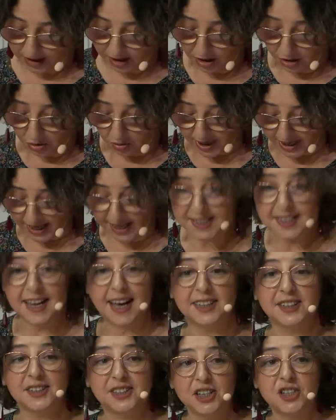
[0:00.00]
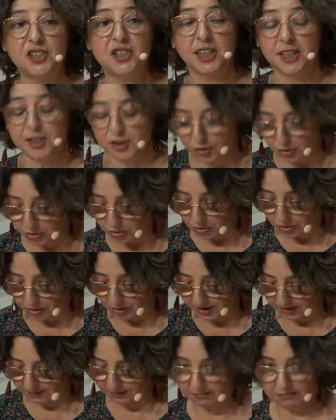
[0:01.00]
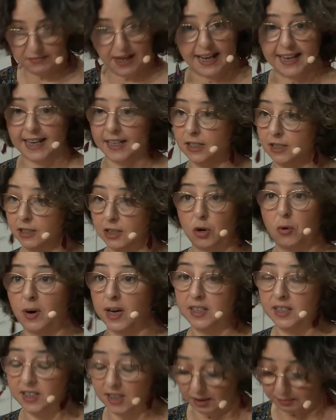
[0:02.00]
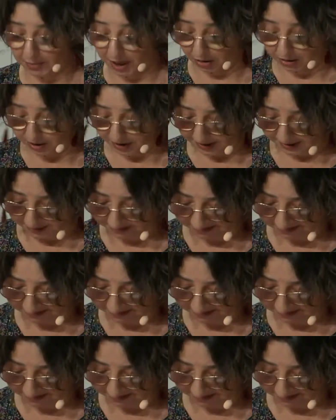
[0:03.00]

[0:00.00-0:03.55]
When I started teaching in schools, I had no idea about it.